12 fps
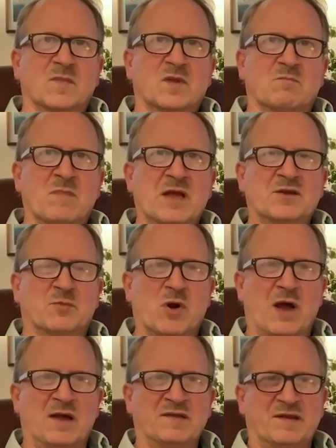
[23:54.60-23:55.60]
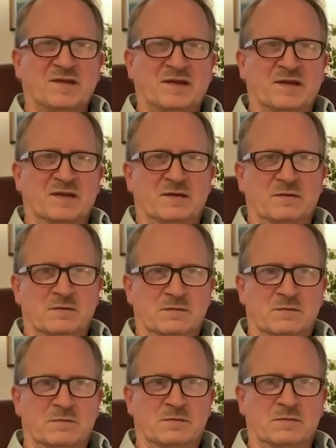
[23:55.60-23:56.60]
mental processes.
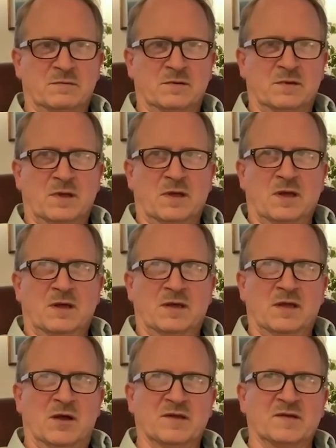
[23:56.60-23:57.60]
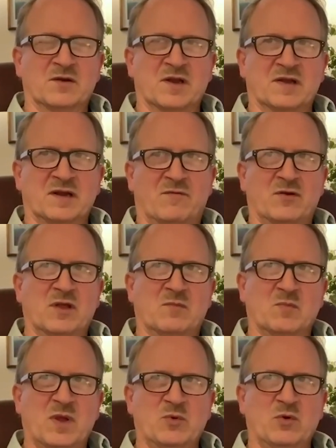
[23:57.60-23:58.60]
He also discovered
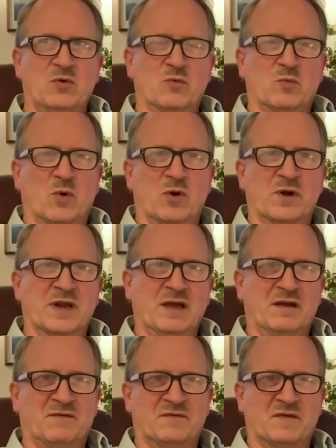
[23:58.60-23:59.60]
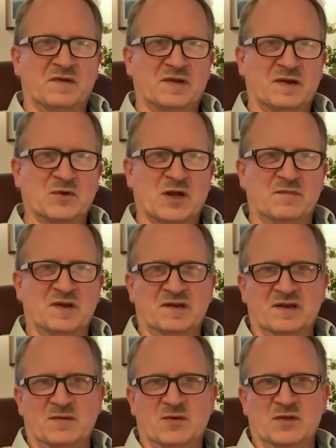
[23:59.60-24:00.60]
that people who were born deaf sometimes
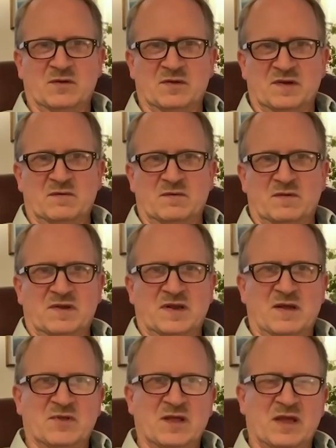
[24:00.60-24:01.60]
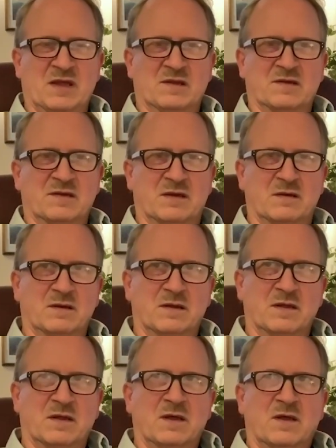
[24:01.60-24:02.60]
exhibit those same things. And
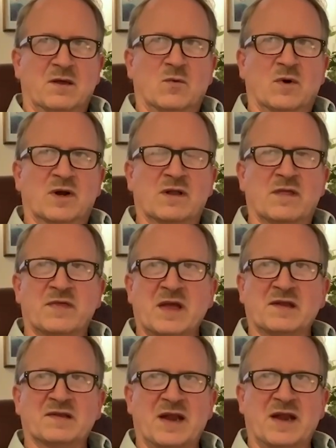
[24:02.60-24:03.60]
one of the things that